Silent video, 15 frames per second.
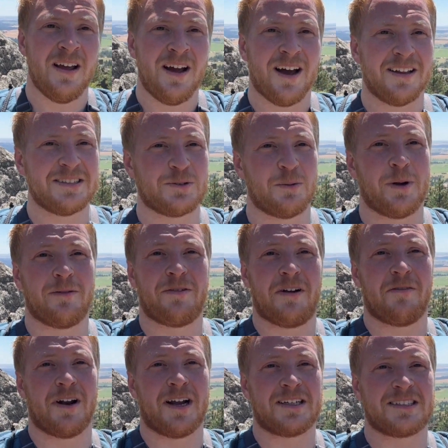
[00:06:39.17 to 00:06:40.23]
this is where my
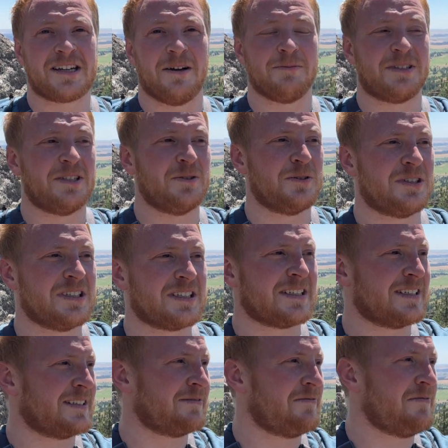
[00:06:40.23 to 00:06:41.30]
favorite hikes come to, just
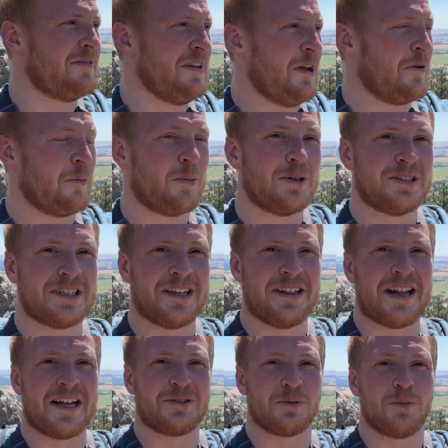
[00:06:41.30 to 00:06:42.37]
to appreciate the
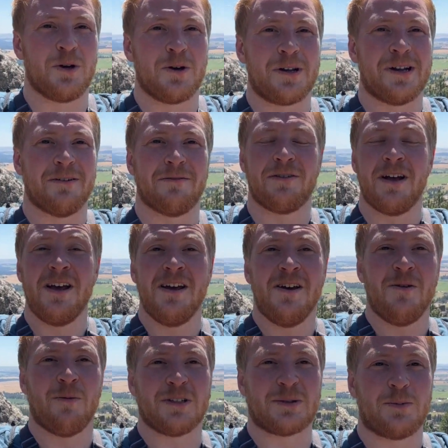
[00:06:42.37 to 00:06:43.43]
natural beauty of
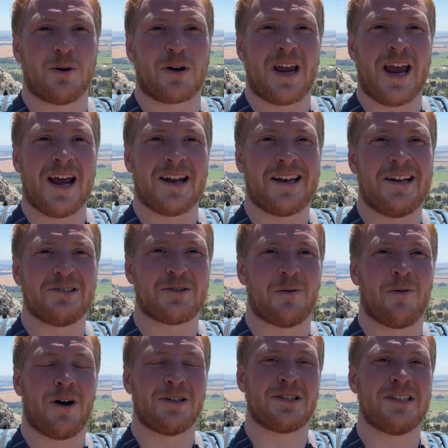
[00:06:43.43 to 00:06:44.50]
what Spokane and Eastern
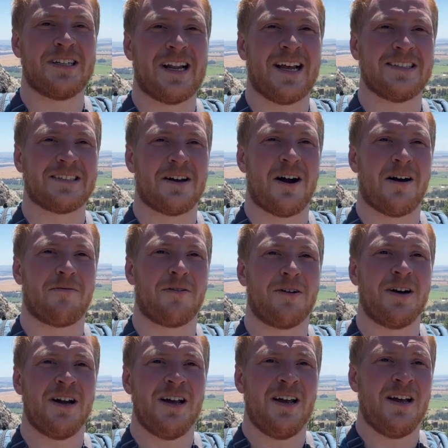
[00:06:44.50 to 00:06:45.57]
Washington has to offer.
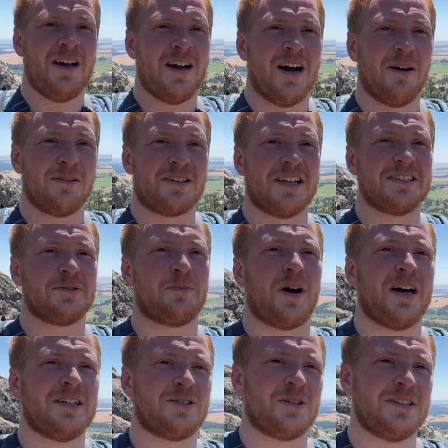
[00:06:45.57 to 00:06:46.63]
Tons of
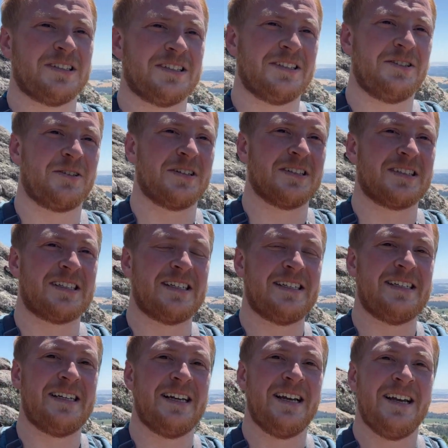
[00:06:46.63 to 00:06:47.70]
pine trees, as you can
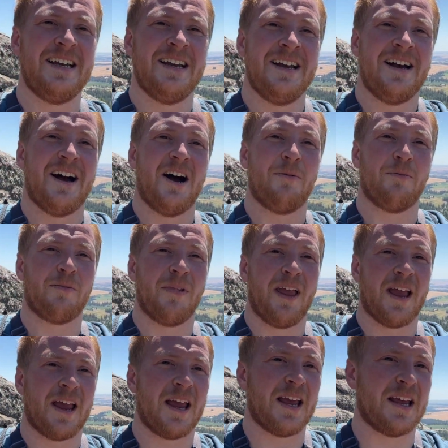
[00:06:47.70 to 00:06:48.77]
see,
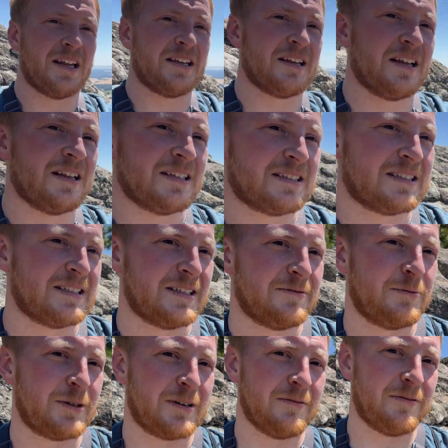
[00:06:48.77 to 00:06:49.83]
and let's see
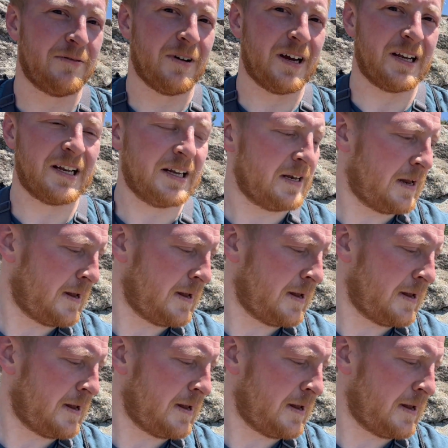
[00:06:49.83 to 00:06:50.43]
if we can find it.